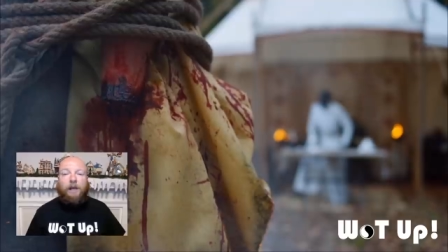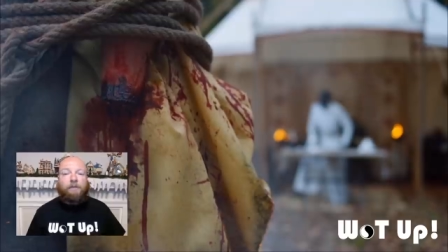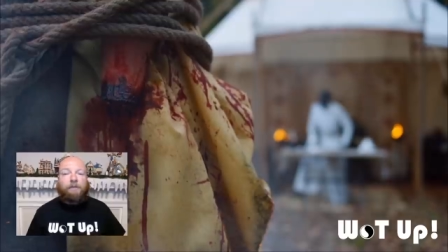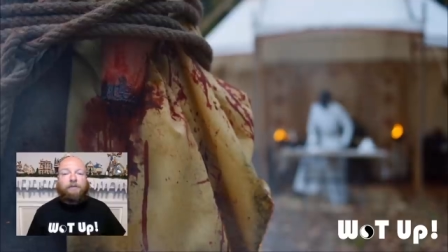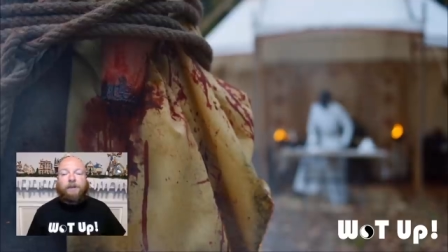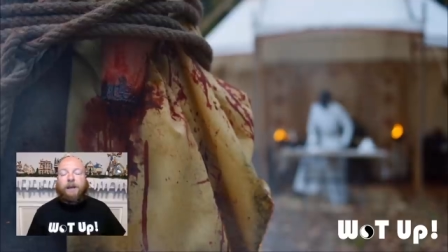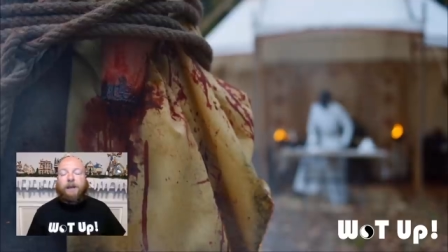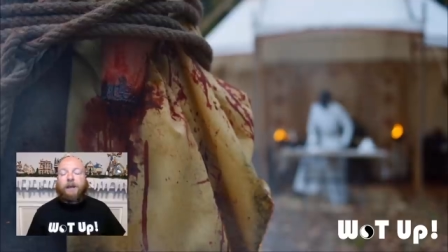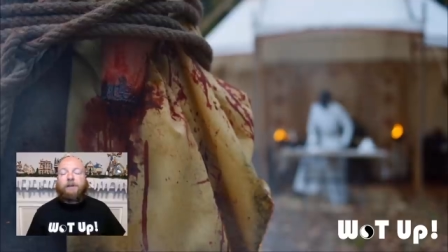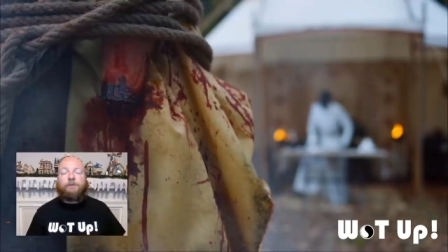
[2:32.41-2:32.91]
If
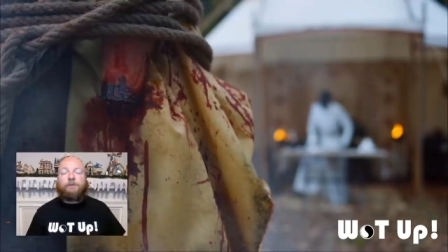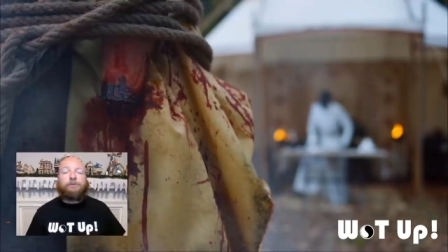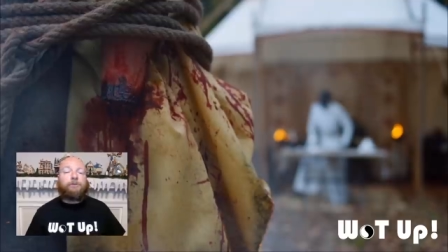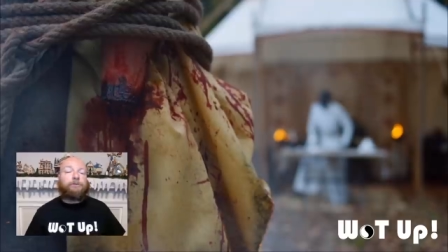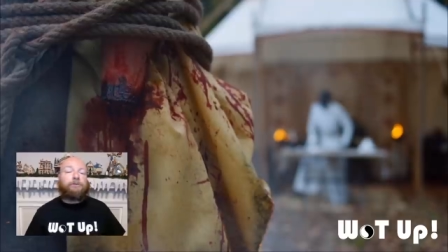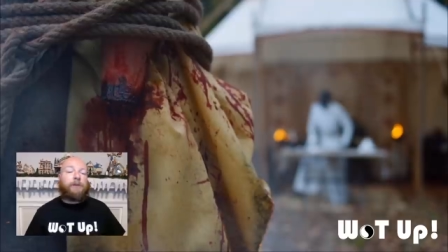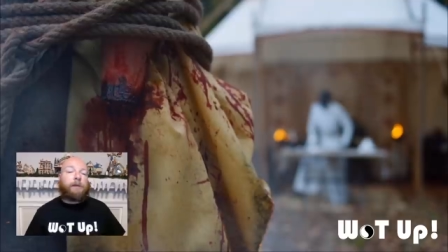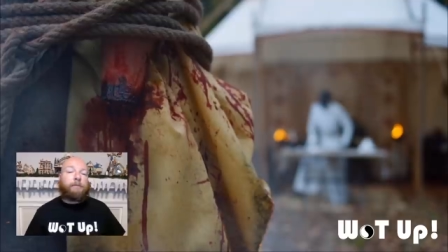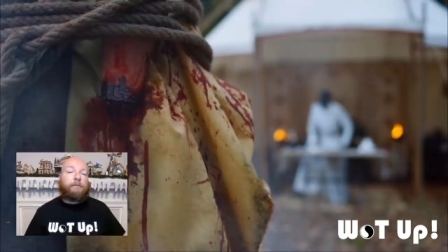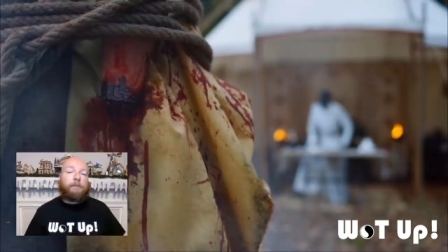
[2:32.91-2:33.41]
you can't use
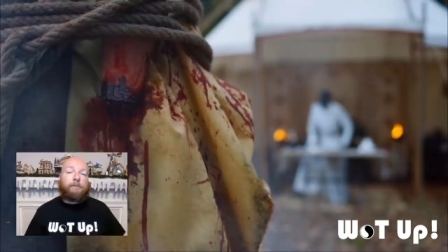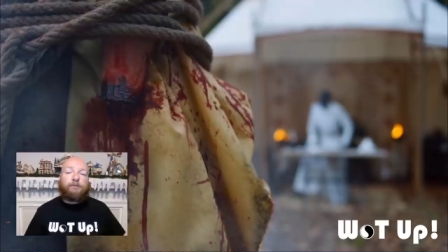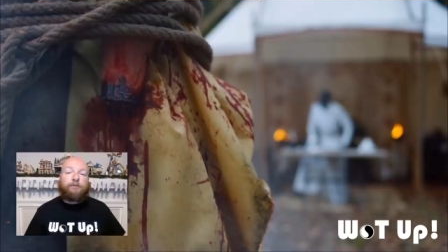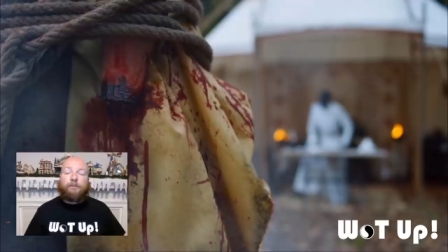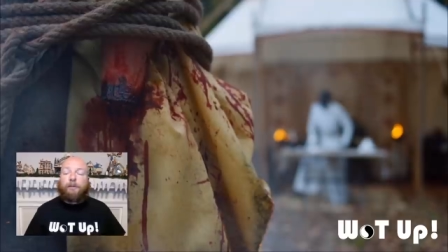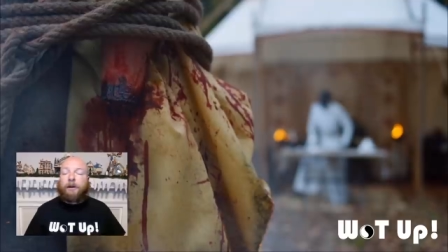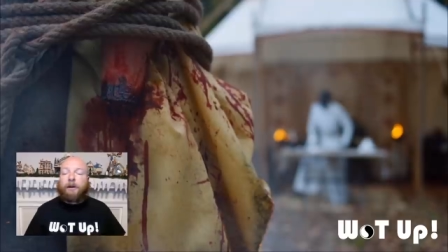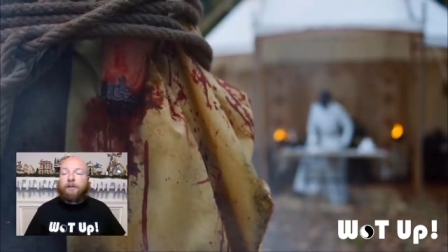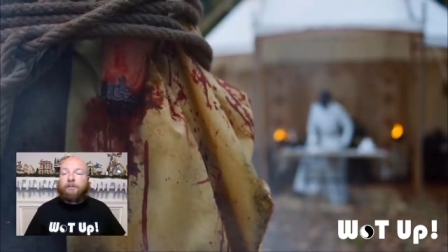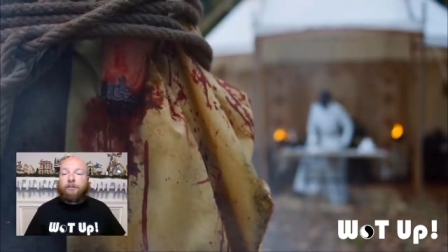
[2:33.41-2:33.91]
those hand movements or
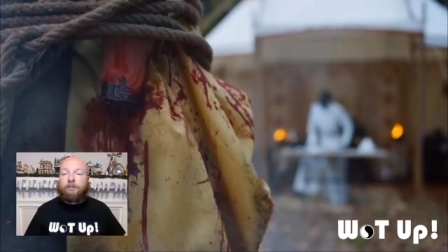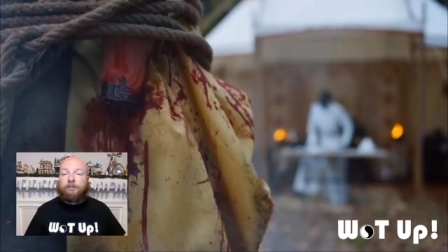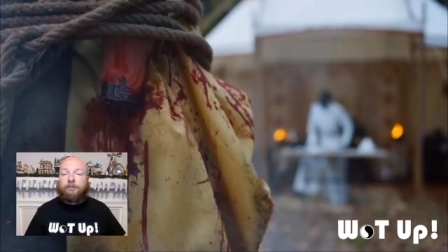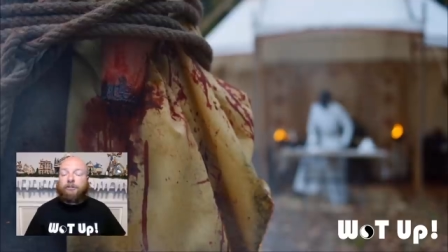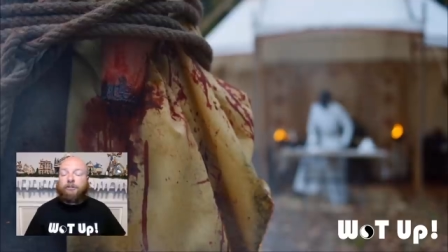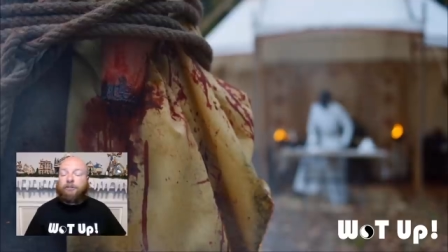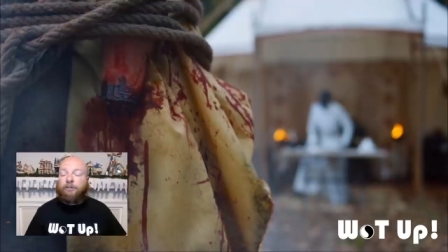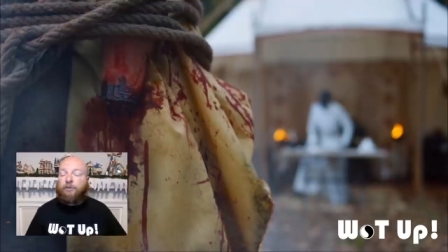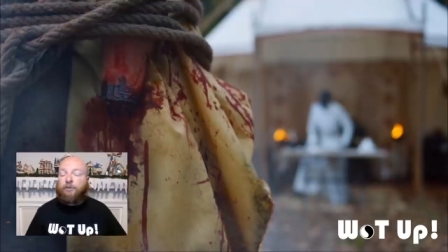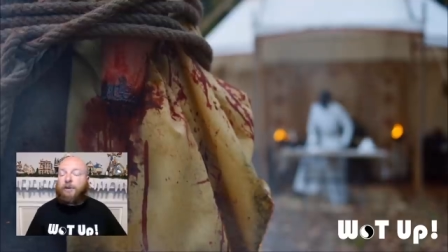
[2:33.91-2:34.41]
body
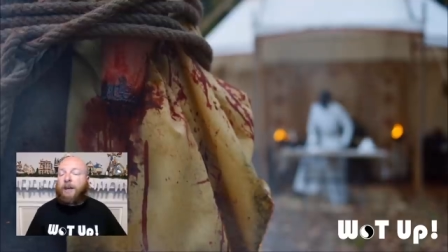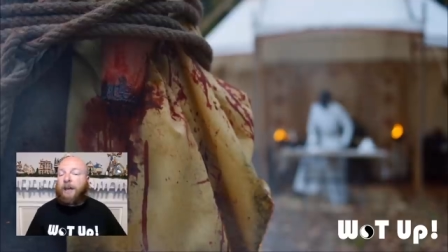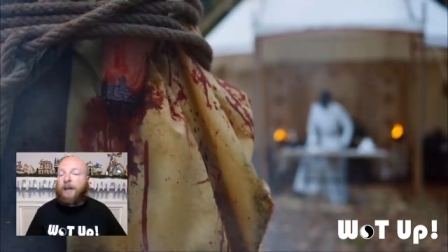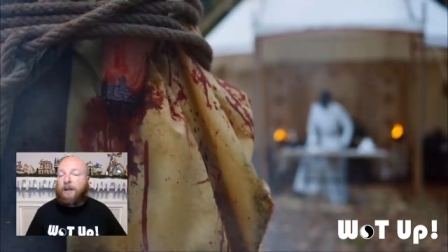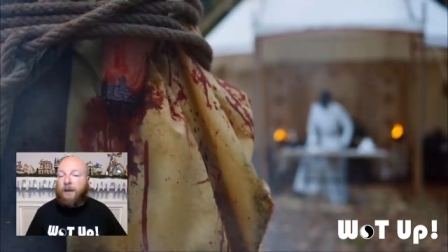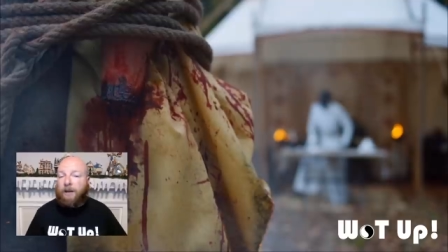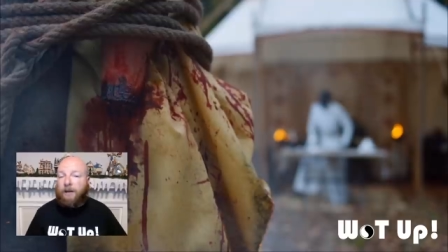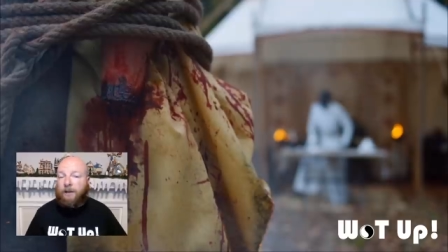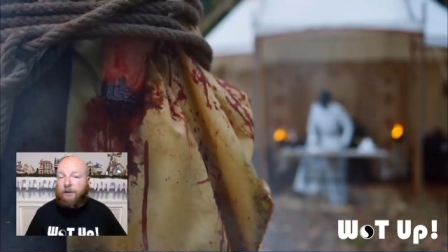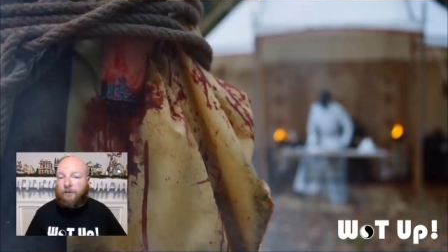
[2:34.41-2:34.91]
gestures, you
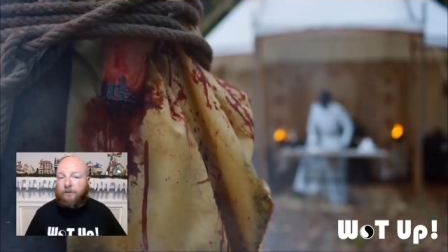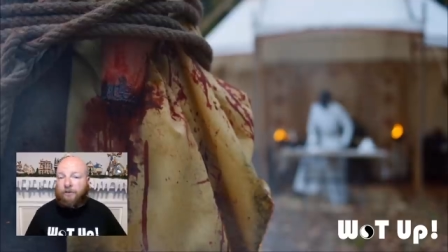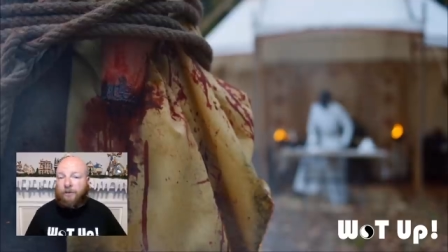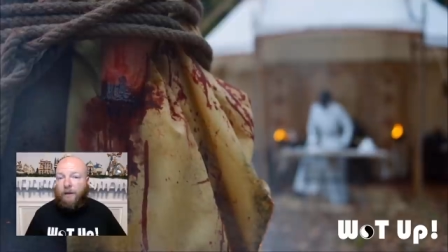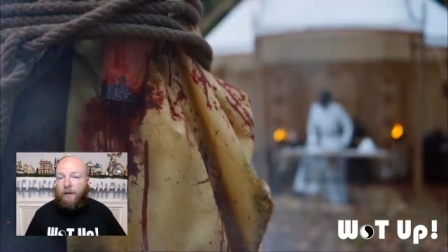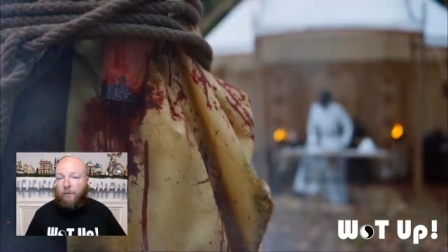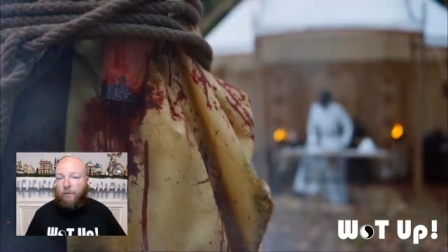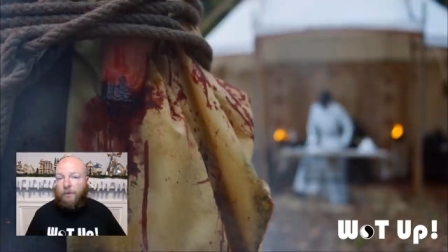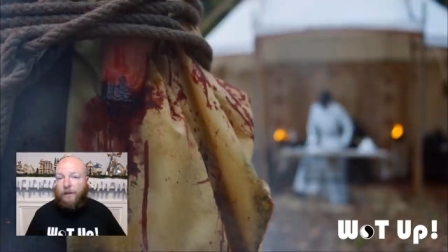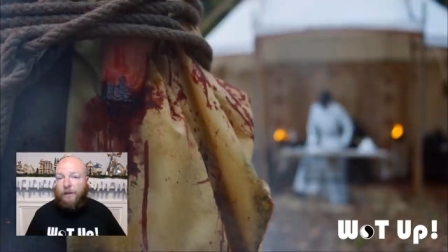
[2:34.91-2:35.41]
cannot use
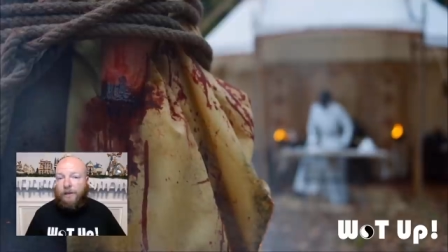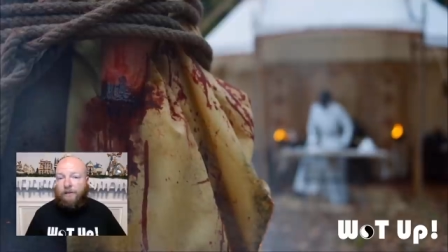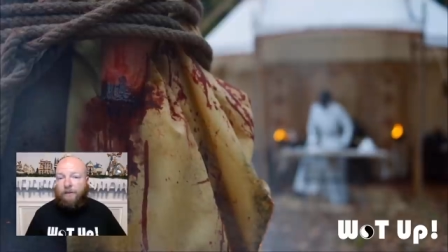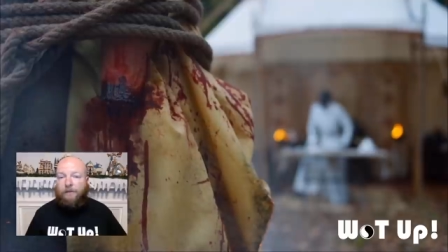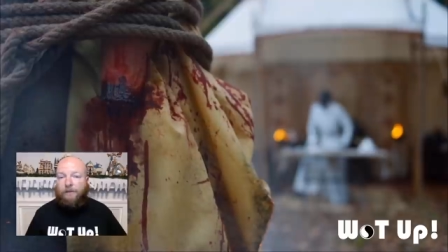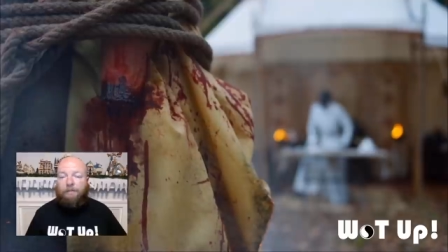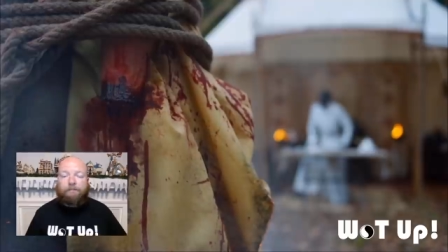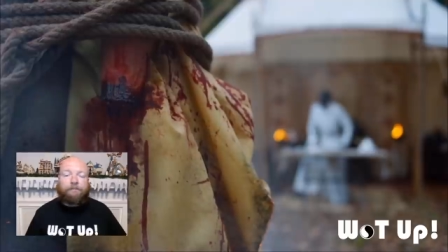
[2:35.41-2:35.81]
that weave.